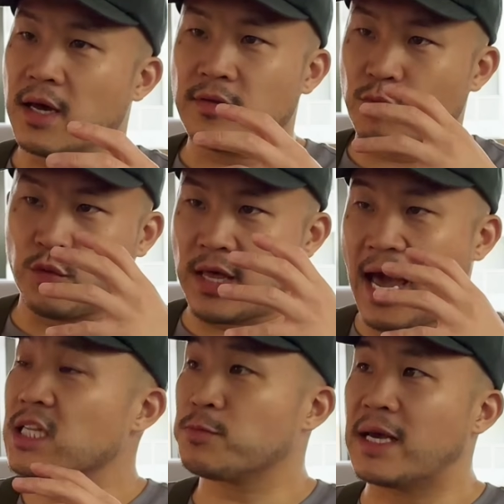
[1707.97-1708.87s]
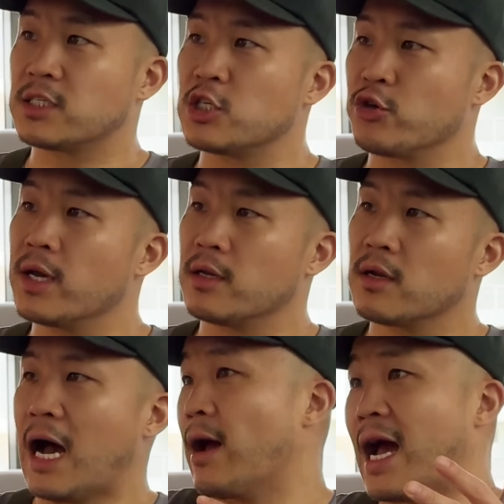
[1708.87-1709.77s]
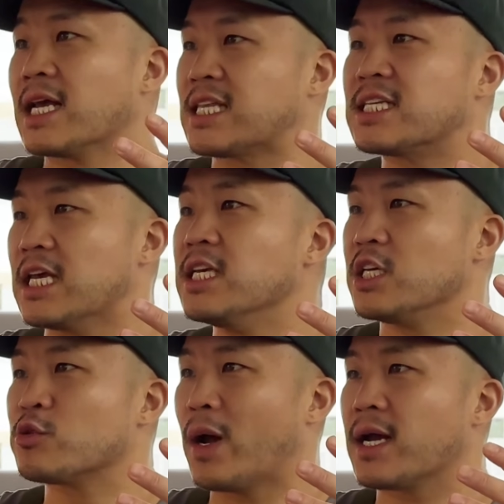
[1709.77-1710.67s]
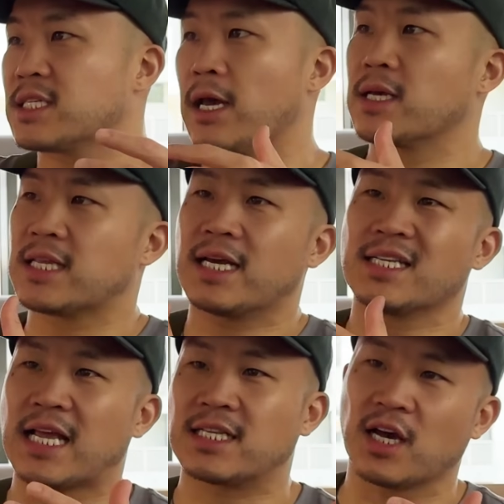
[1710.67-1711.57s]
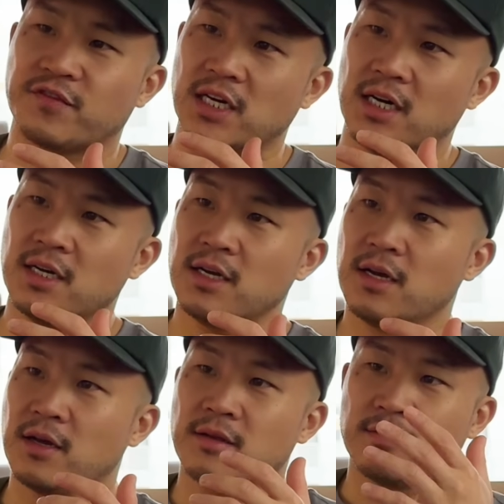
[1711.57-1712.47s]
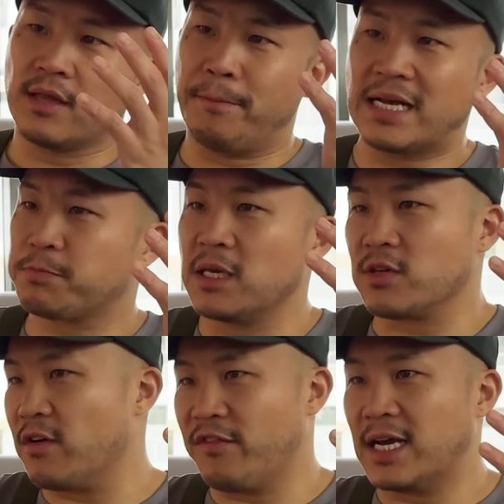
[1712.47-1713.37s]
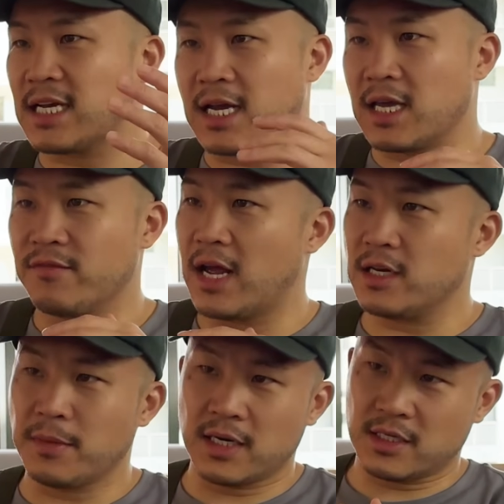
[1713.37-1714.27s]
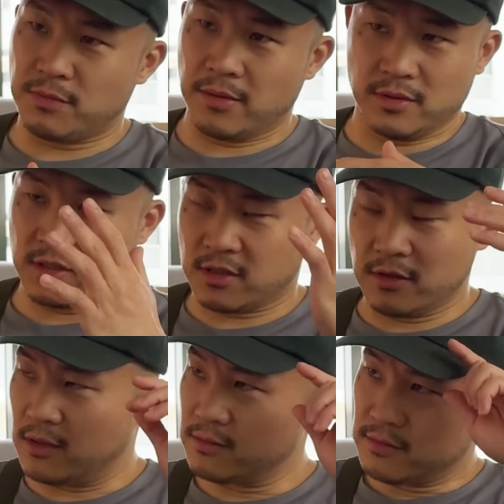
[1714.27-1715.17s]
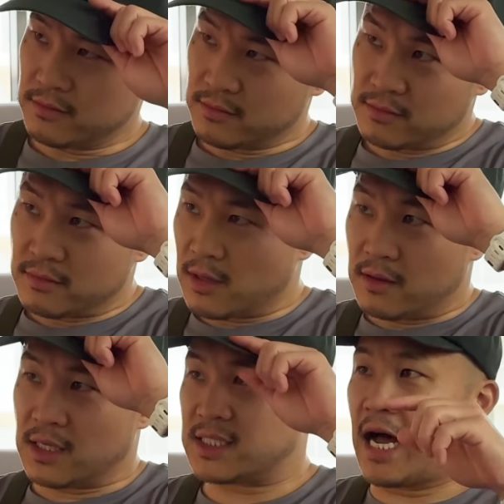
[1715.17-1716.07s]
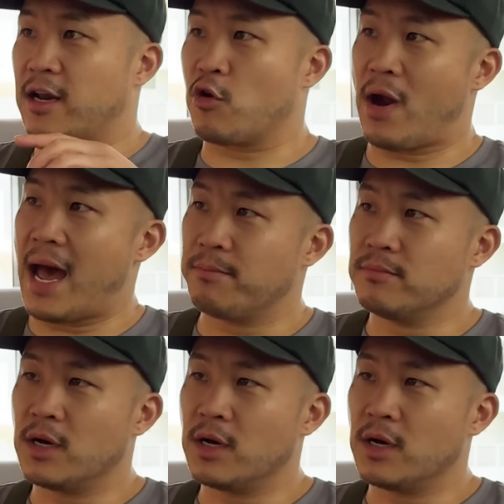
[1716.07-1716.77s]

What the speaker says: the headspace that you're in. I guess that's the easiest way I can say it, because like it's like tough to. The best piece of advice I can give to anybody is maybe just Lazada, Grab,